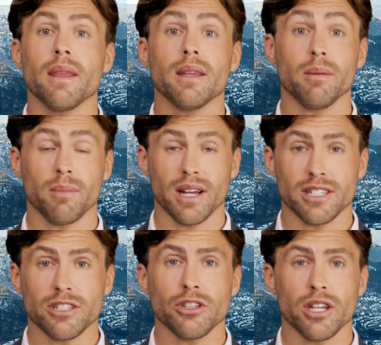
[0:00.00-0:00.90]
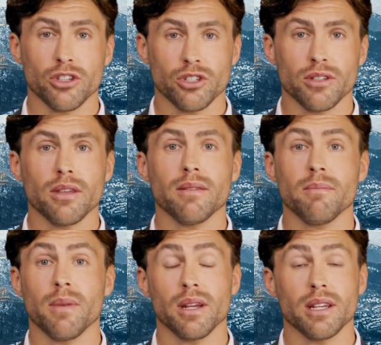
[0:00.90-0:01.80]
Combined excursion,
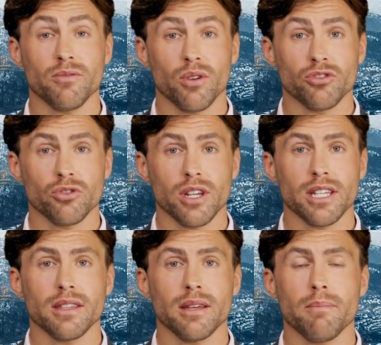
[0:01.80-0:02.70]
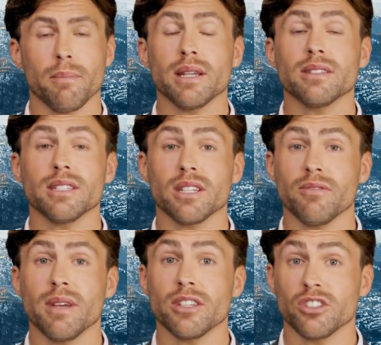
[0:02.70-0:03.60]
Bergen-Voss train, bus to
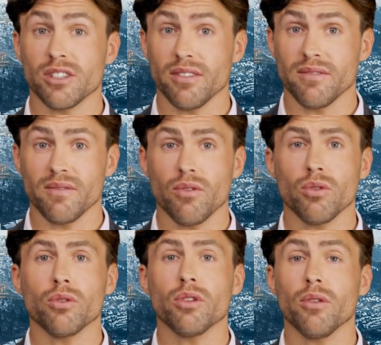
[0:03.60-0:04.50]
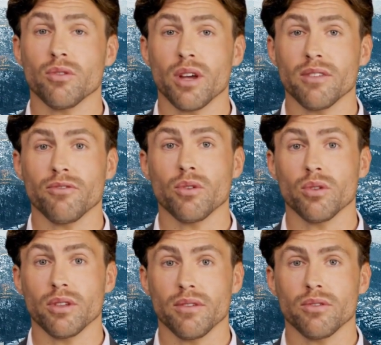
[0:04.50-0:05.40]
Gudvangen, cruise on the
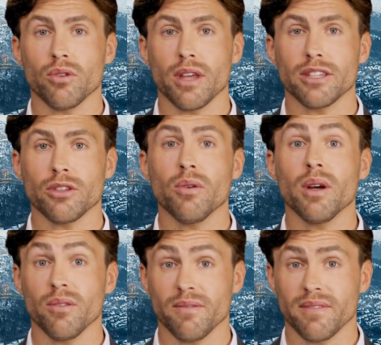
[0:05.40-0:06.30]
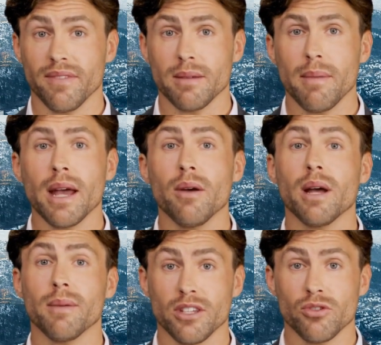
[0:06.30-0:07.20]
Nryfjord, UNESCO, then
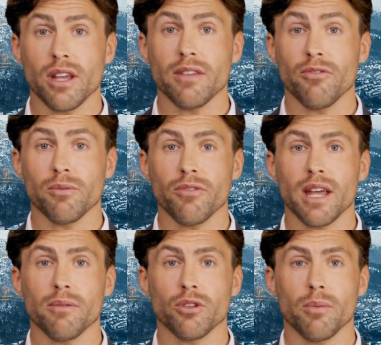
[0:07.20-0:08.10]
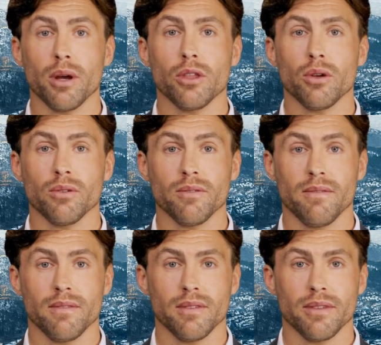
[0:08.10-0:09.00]
panoramic train from Flam to Myrdal.
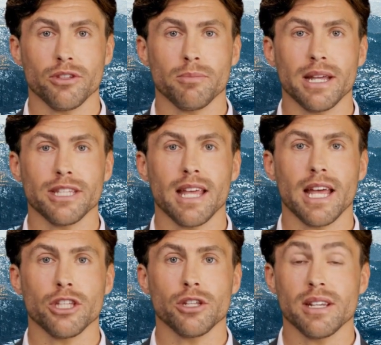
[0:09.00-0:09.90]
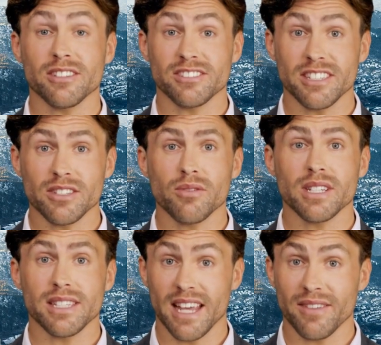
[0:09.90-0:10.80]
Spectacular
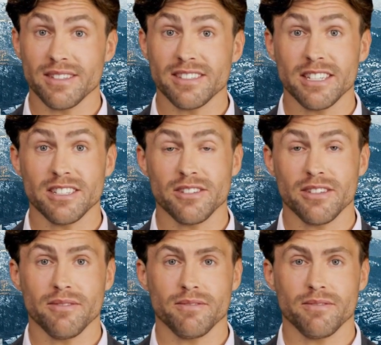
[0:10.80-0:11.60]
scenery guaranteed.